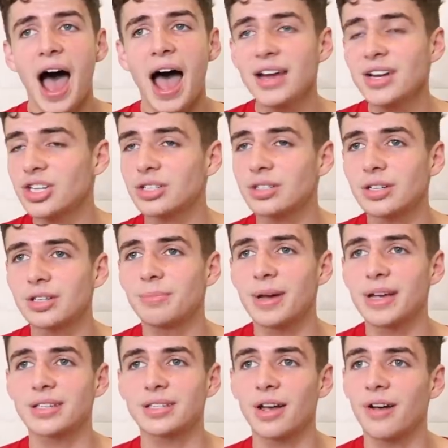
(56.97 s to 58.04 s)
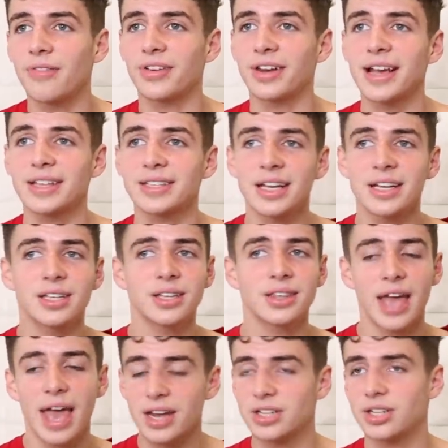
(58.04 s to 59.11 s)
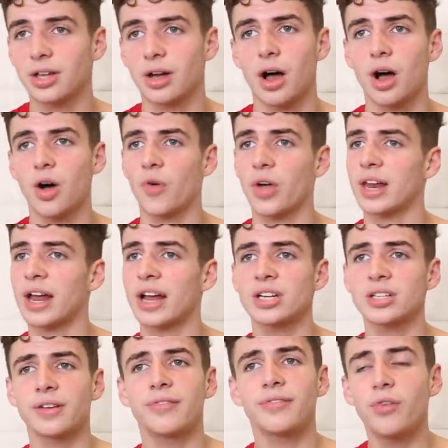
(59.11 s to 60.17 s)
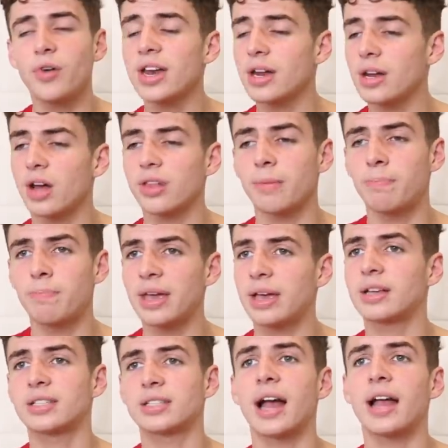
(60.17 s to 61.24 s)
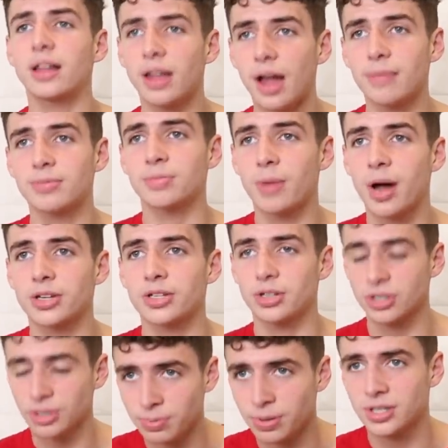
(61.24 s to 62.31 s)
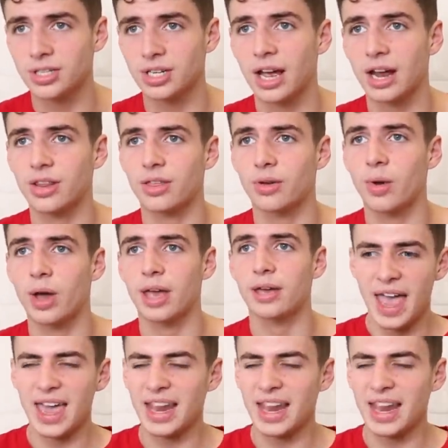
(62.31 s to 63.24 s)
I just stood to myself and I stayed to the edge of the hallway and I just avoided all the big cyclops monsters pushing out of the way.